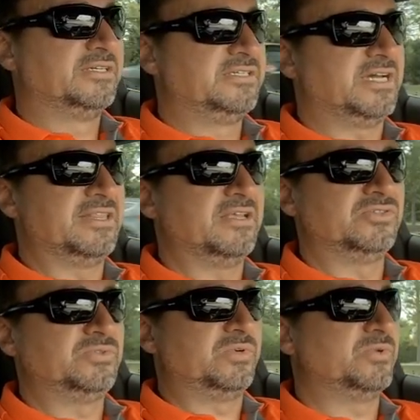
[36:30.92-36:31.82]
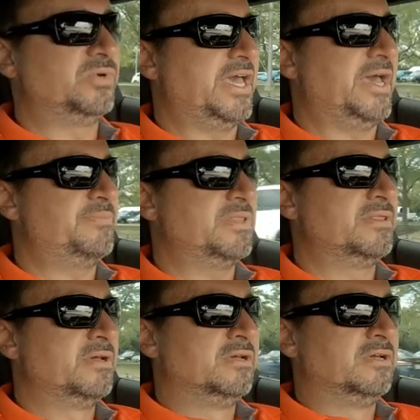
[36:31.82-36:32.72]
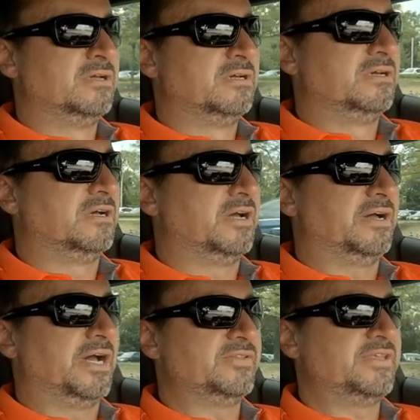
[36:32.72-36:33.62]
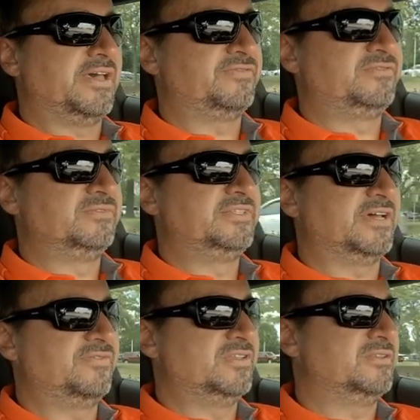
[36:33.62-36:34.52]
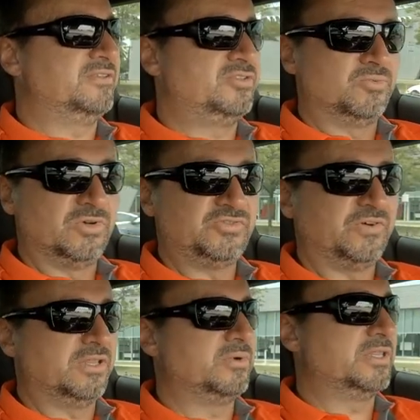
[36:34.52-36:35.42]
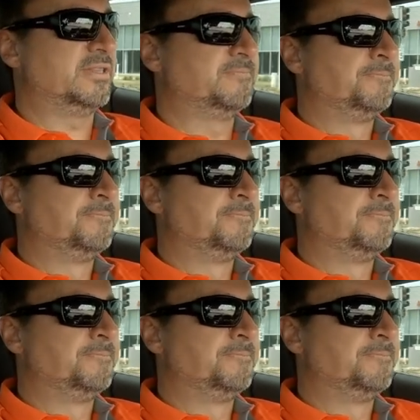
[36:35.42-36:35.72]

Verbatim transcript: God knows what would happen. Uh, I'd have definitely too much fun with it.